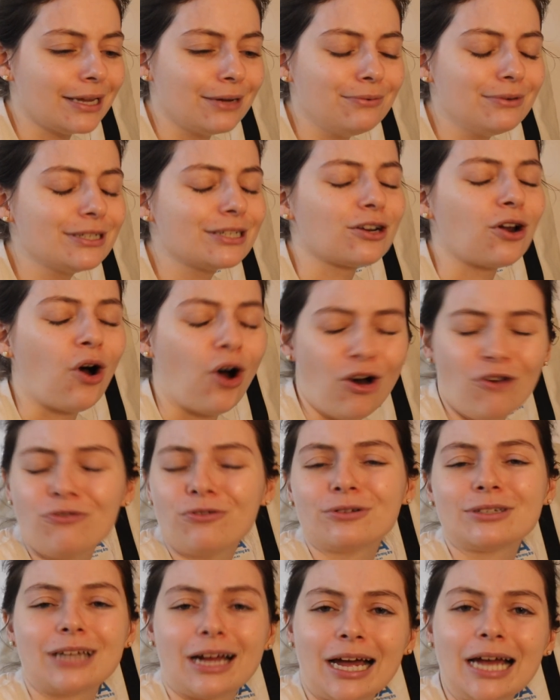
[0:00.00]
It was an
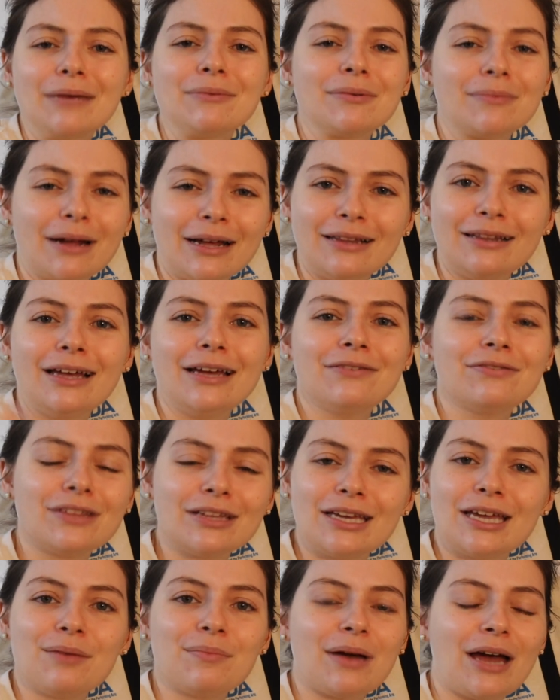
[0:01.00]
awful time in my life
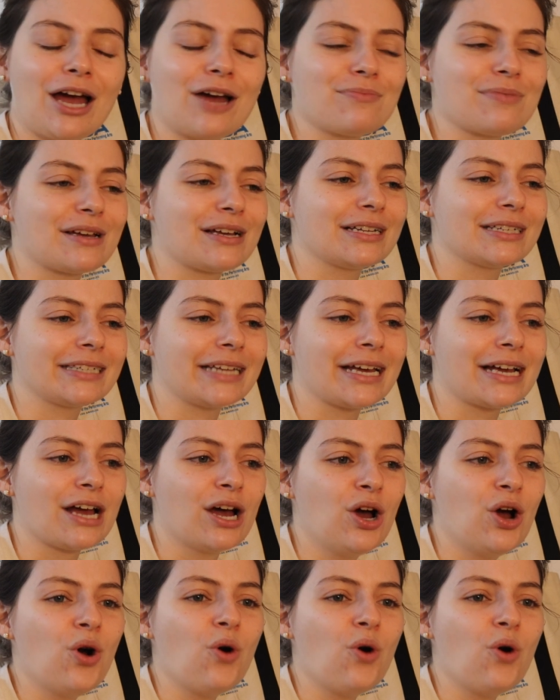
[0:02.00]
thinking back, because like,